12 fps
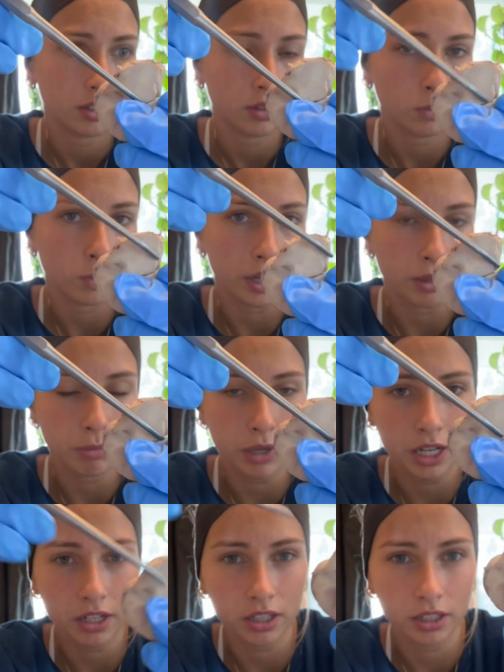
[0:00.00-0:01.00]

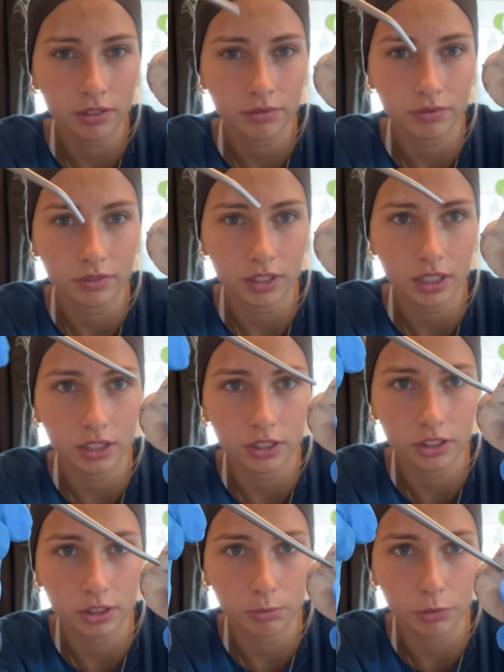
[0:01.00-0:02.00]
matter, and
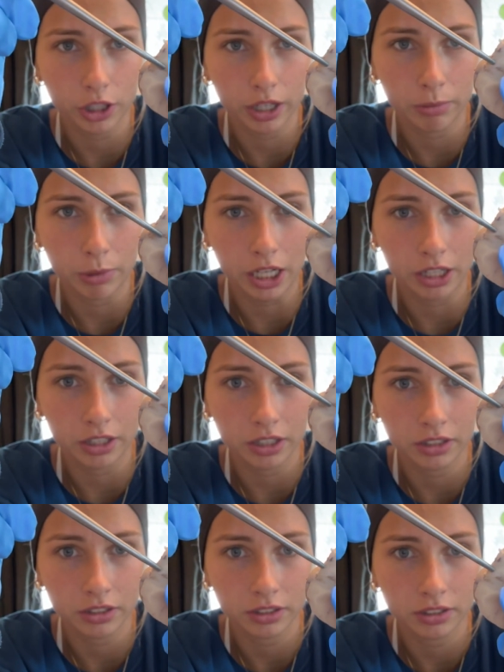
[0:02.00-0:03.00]
there's some gray matter.
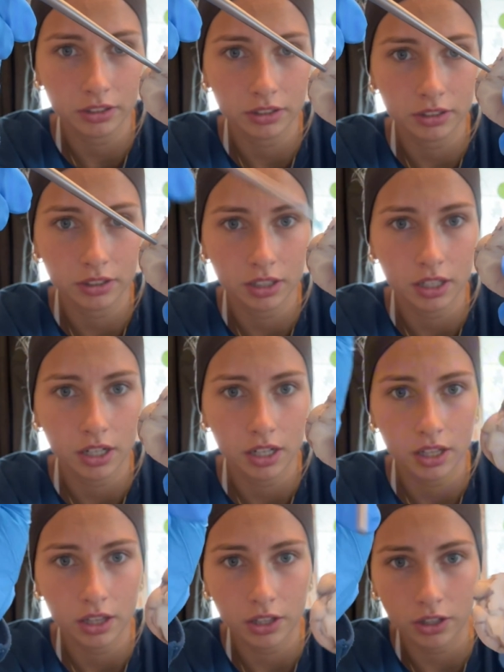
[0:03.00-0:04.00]

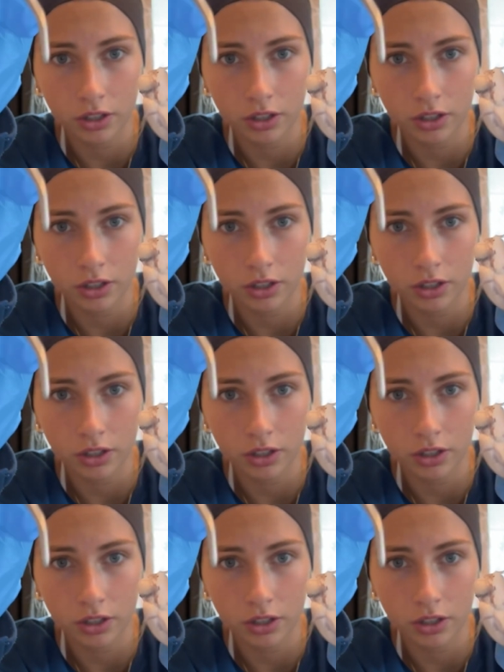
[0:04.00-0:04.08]
They're